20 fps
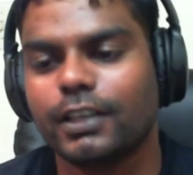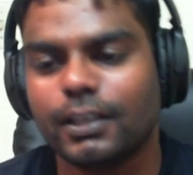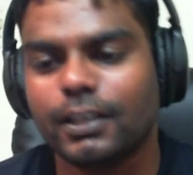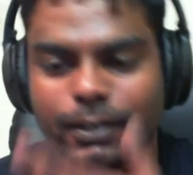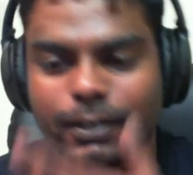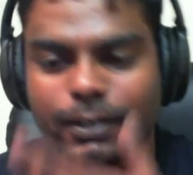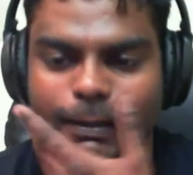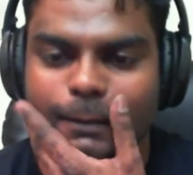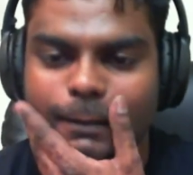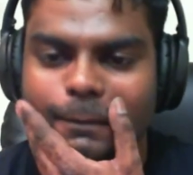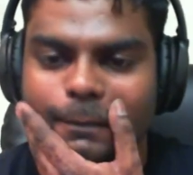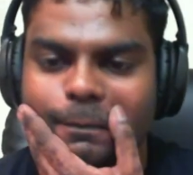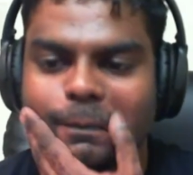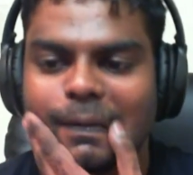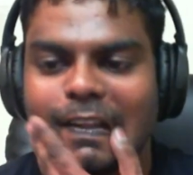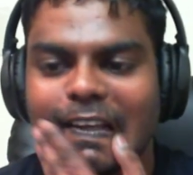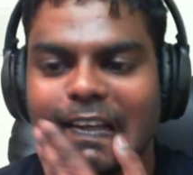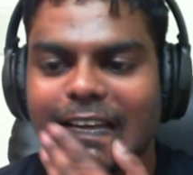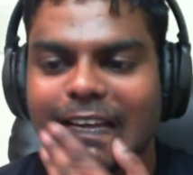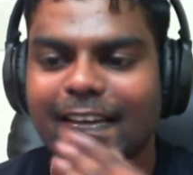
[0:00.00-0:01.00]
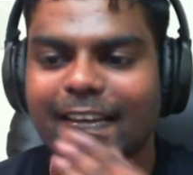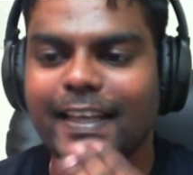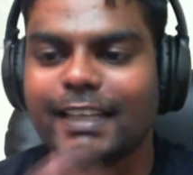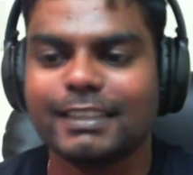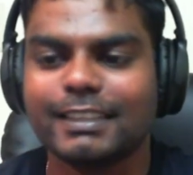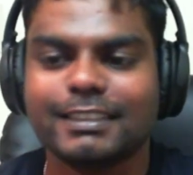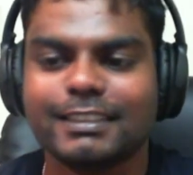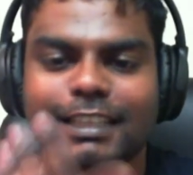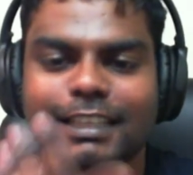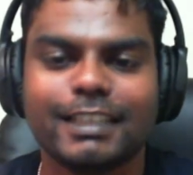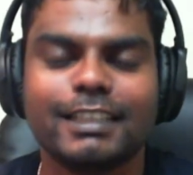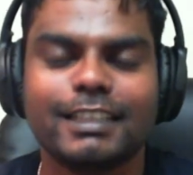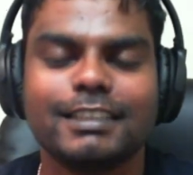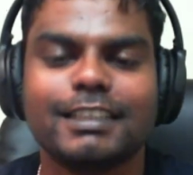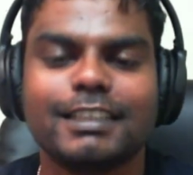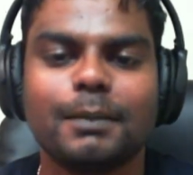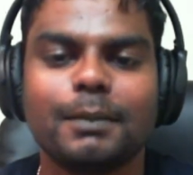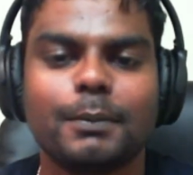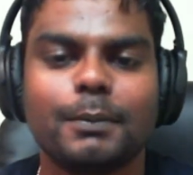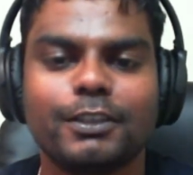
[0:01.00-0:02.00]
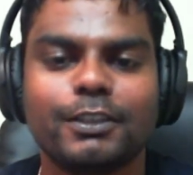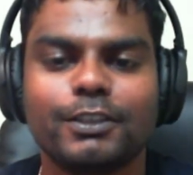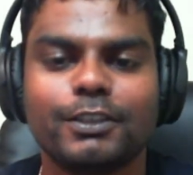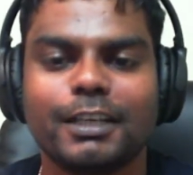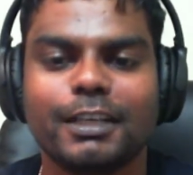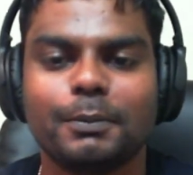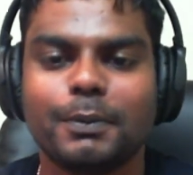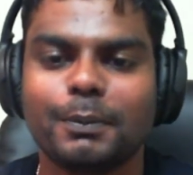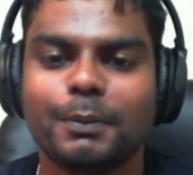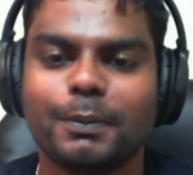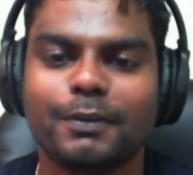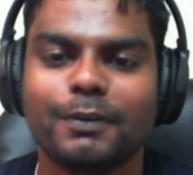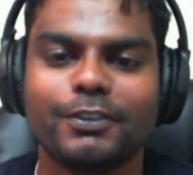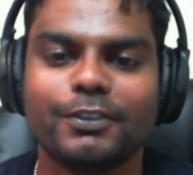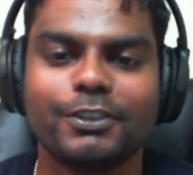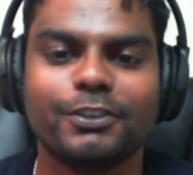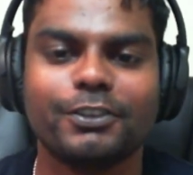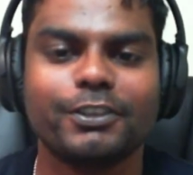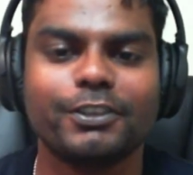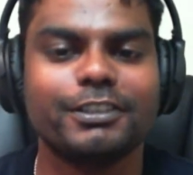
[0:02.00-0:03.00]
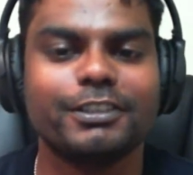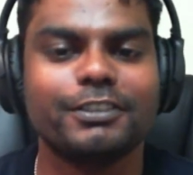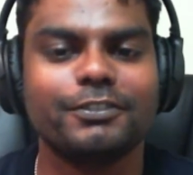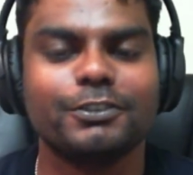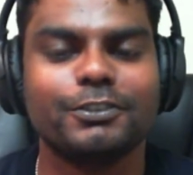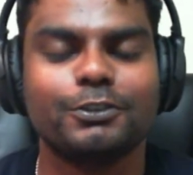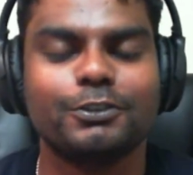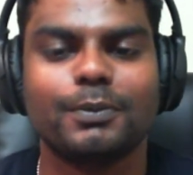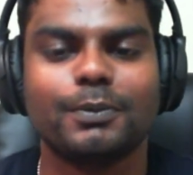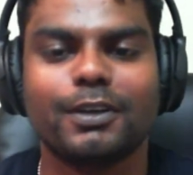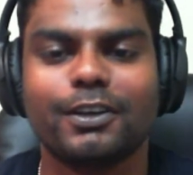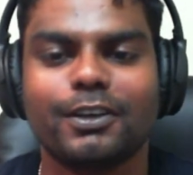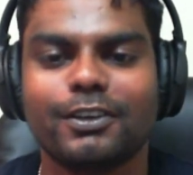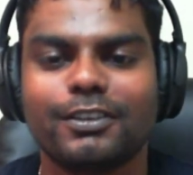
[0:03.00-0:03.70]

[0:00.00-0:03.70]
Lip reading: Okay. Oh, yeah, it's taking time, man. You got to prepare for your interview tomorrow.